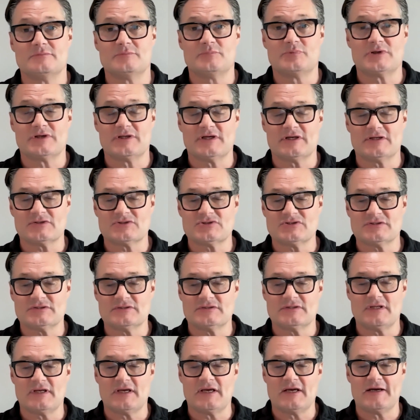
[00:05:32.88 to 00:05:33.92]

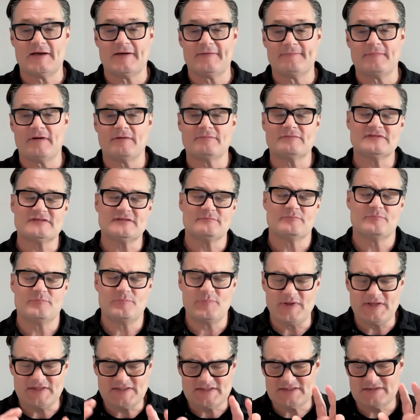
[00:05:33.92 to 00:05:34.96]
production. Obviously,
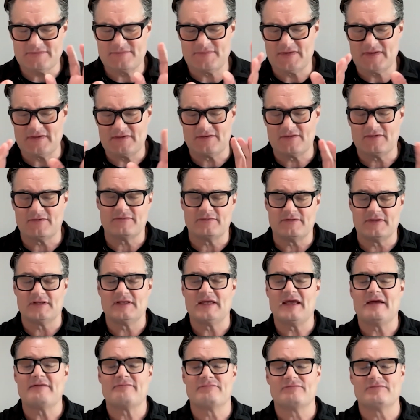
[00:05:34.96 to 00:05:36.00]
bits of it, not
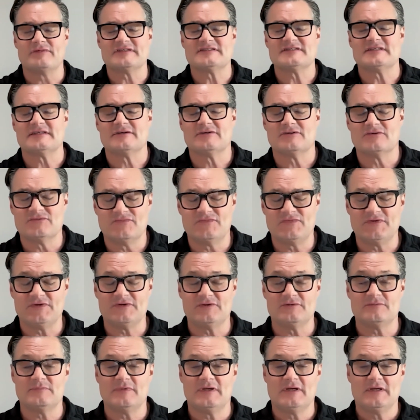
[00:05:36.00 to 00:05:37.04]
every single
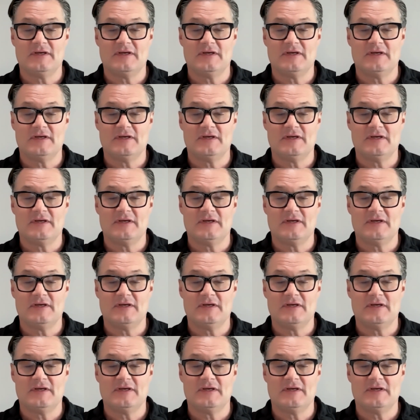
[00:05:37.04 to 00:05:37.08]
film.